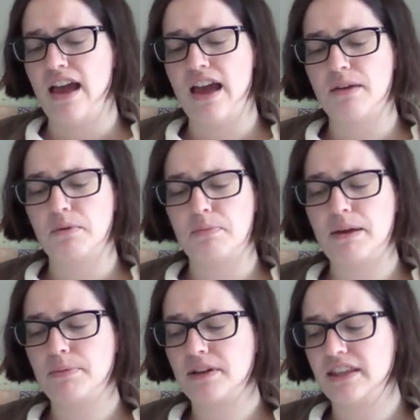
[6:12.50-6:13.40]
and when
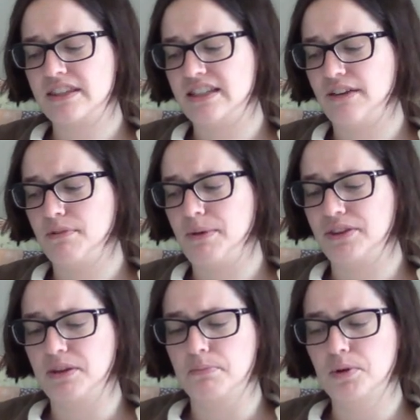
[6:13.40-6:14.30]
people get stuff about
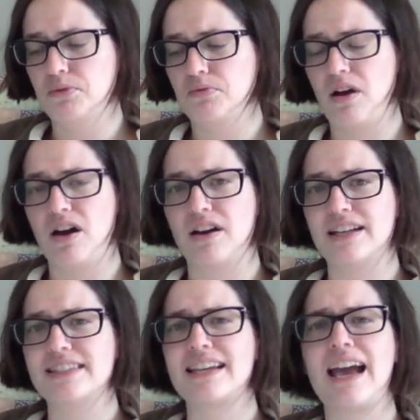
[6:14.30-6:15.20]
the moon wrong,
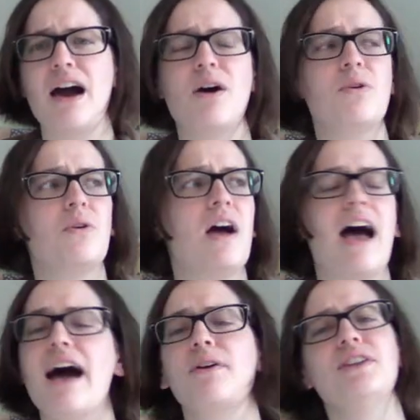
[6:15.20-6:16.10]
it's like, how
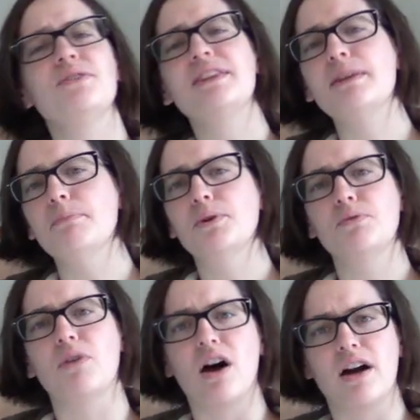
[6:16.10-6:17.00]
can you get the moon
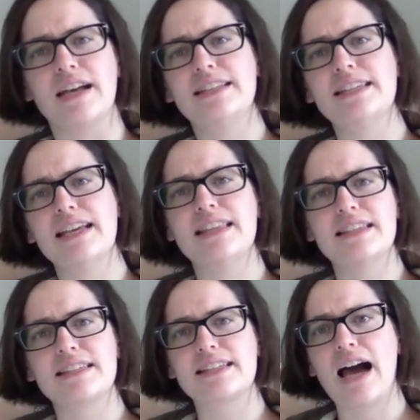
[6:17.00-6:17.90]
wrong? It's in the
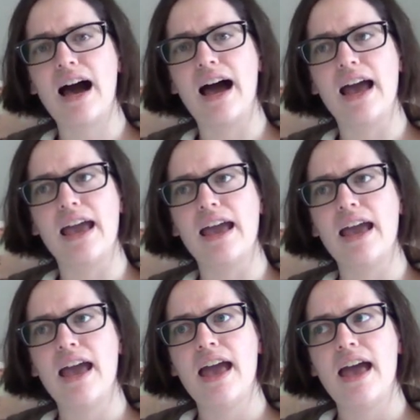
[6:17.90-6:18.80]
sky
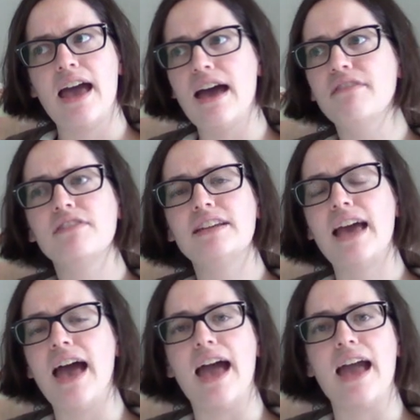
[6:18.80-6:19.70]
every
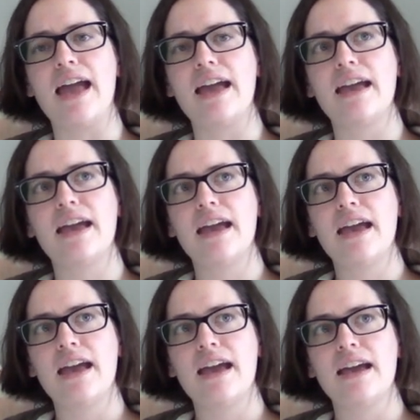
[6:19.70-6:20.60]
day,
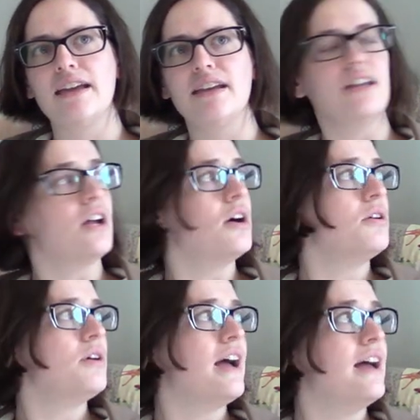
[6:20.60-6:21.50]
you
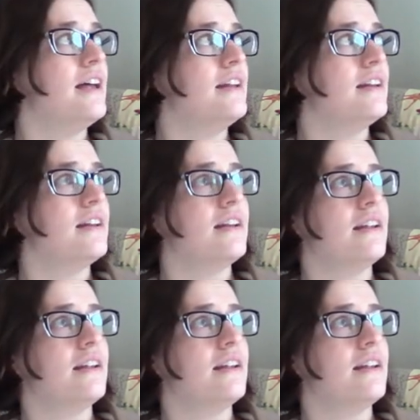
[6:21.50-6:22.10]
know, and